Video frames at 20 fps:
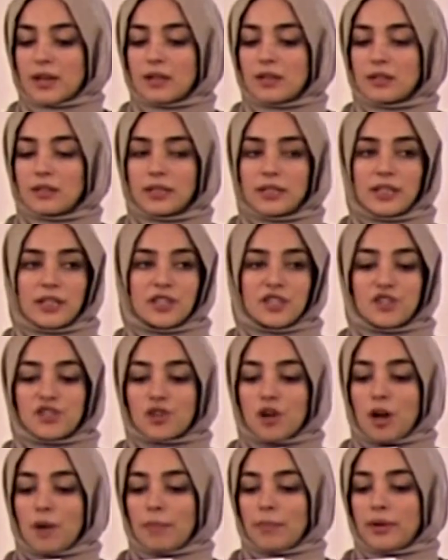uncle in his
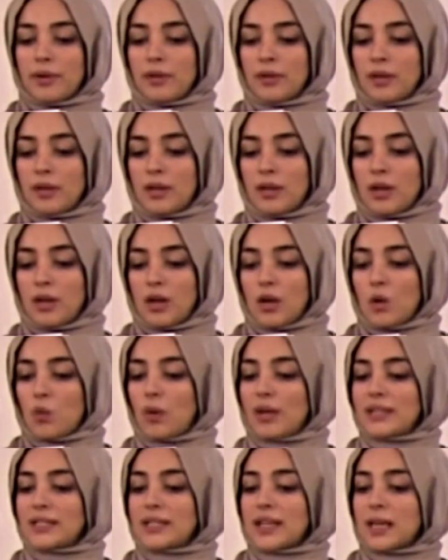shop.
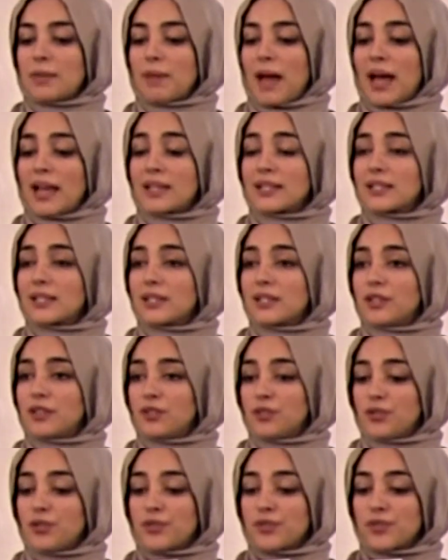One day,
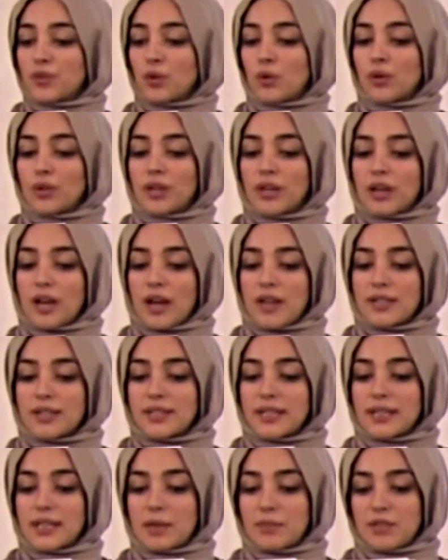Palestinian youths
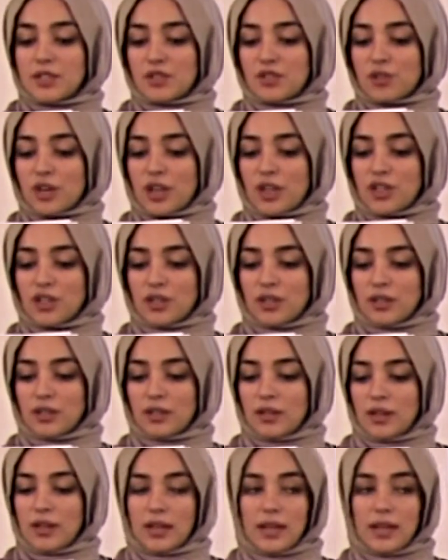organized a demonstration,